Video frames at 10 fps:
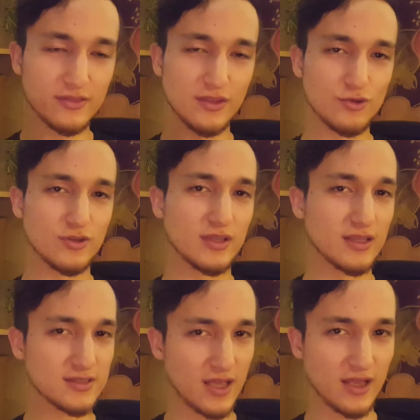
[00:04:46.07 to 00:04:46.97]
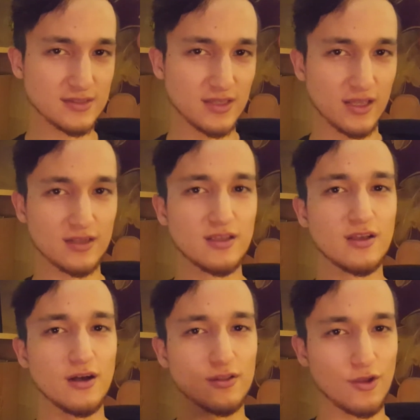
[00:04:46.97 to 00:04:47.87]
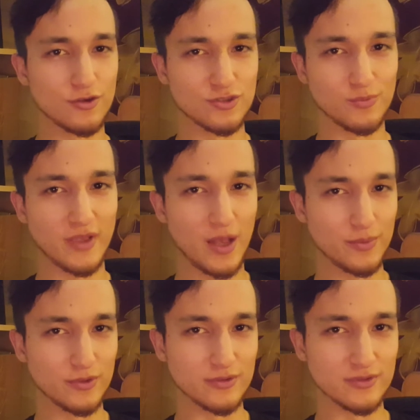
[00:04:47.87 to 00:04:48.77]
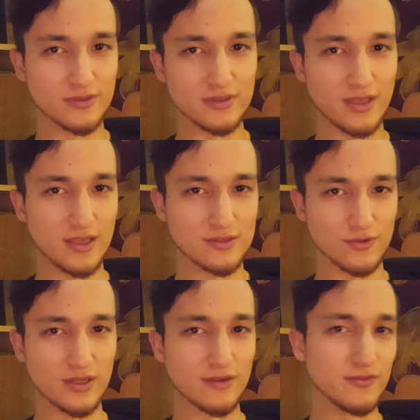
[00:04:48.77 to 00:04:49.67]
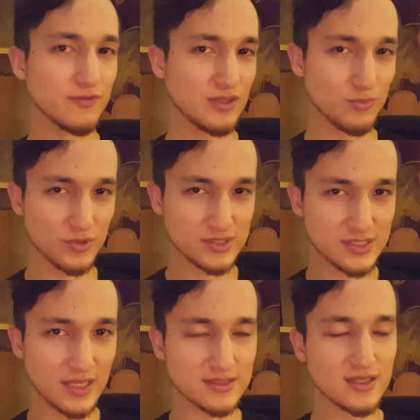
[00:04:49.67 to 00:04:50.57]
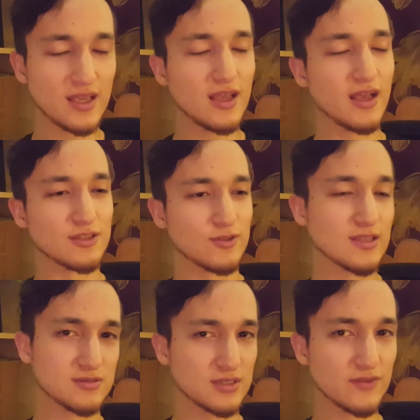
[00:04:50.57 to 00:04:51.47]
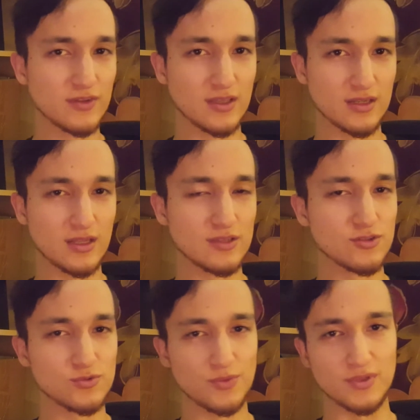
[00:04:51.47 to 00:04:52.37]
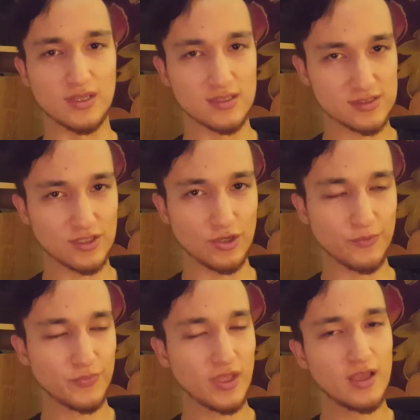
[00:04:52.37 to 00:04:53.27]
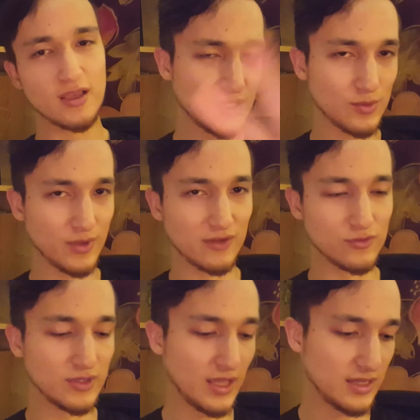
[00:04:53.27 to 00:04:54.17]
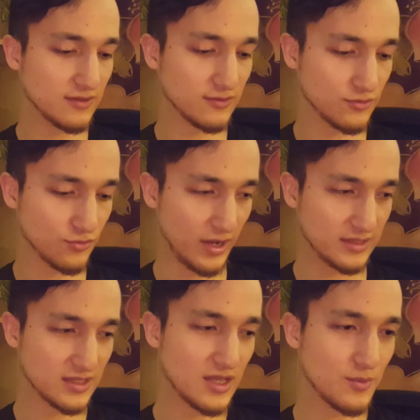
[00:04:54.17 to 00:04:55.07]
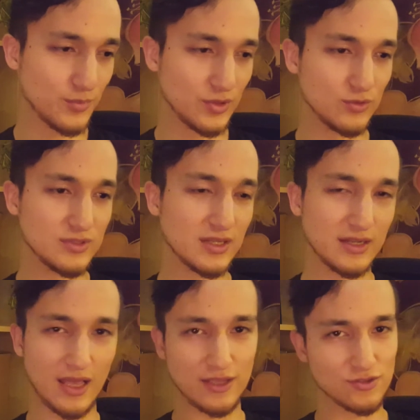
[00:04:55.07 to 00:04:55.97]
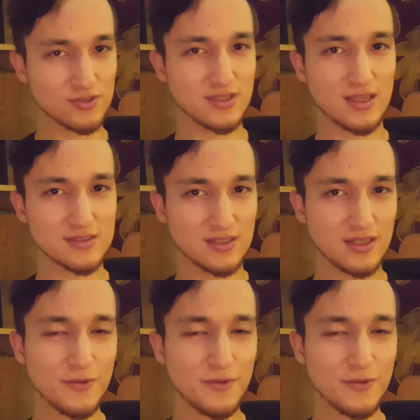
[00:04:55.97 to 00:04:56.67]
then you can get taxed at a long-term capital gains rate of 15%. And so that's significant, and so something to consider. Keep in mind, if you gained a grant but you didn't exercise it,